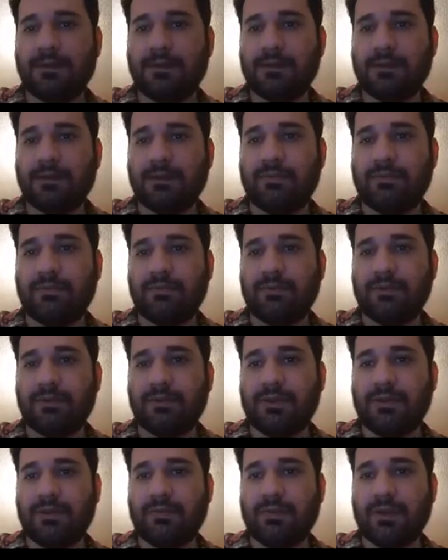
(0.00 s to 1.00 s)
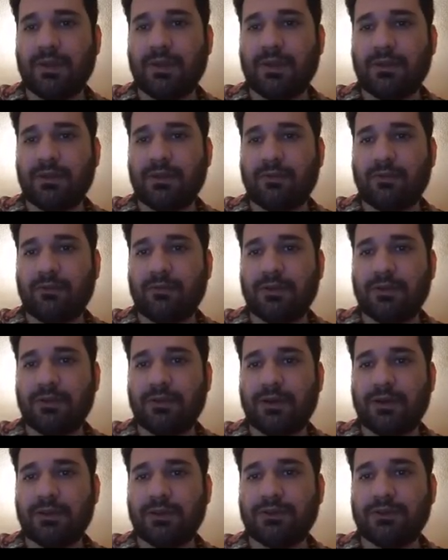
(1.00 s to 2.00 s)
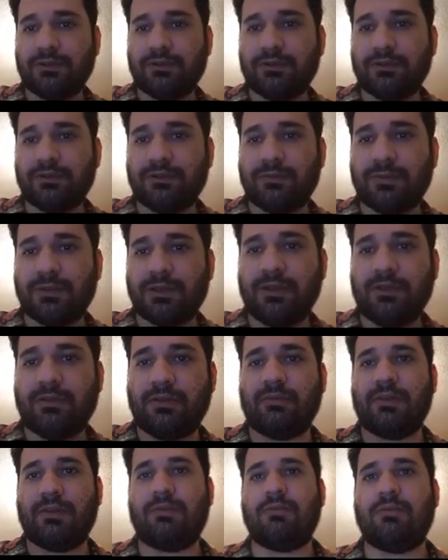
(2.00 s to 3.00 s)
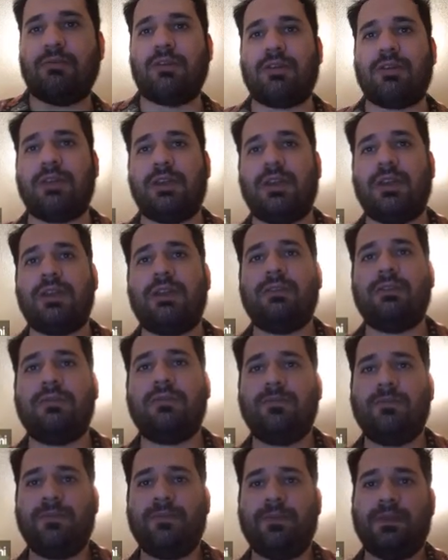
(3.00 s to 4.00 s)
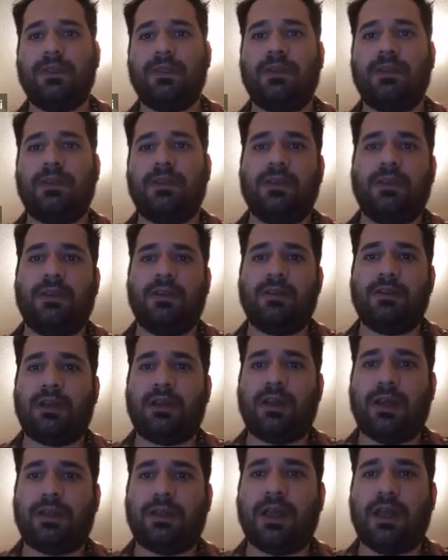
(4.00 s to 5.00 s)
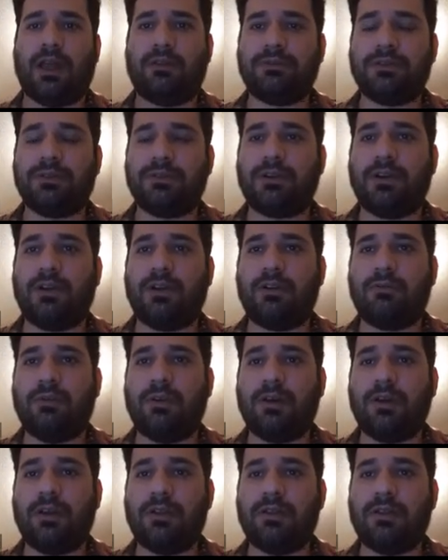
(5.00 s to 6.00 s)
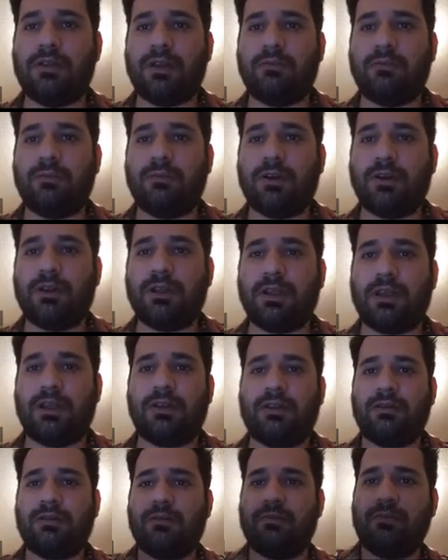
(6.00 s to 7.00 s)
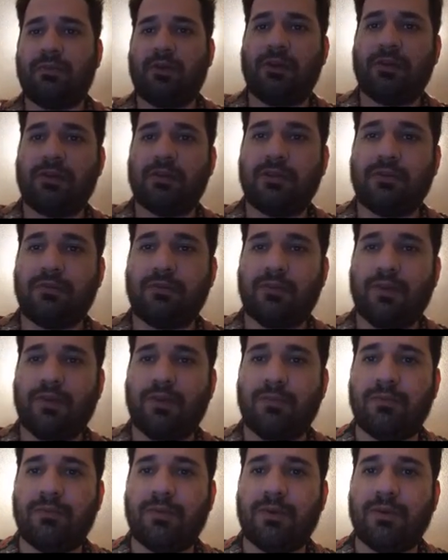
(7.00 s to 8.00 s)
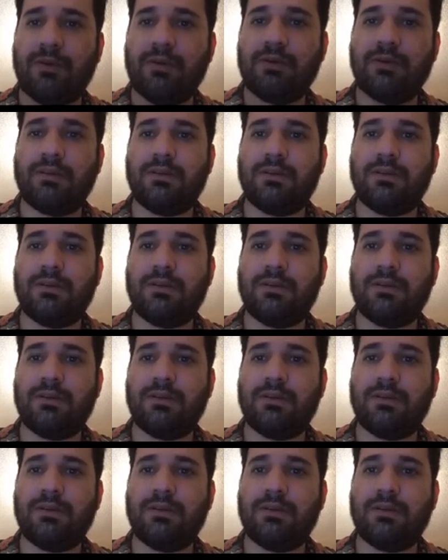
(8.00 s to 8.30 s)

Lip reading: let's put this bending moment direction should be this way, 1K counterclockwise and 1K positive upward.